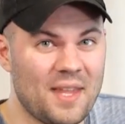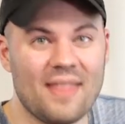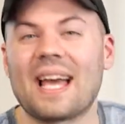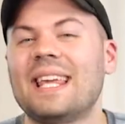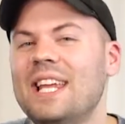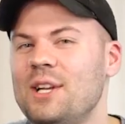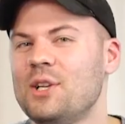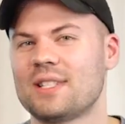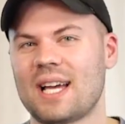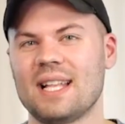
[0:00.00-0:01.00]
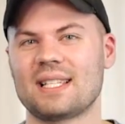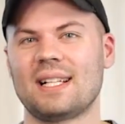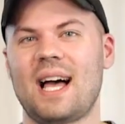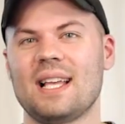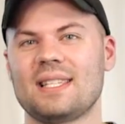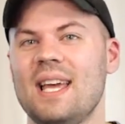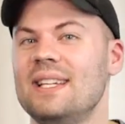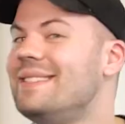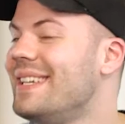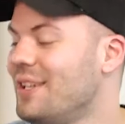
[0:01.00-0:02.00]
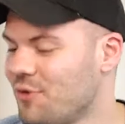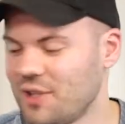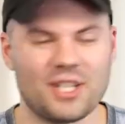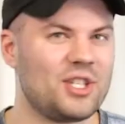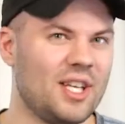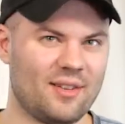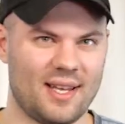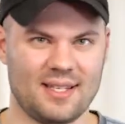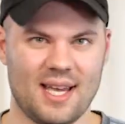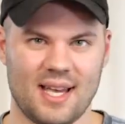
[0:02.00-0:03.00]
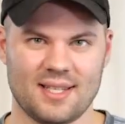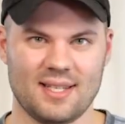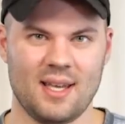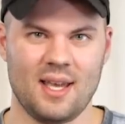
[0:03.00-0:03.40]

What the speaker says: That kid in your science class did really cheat on that test.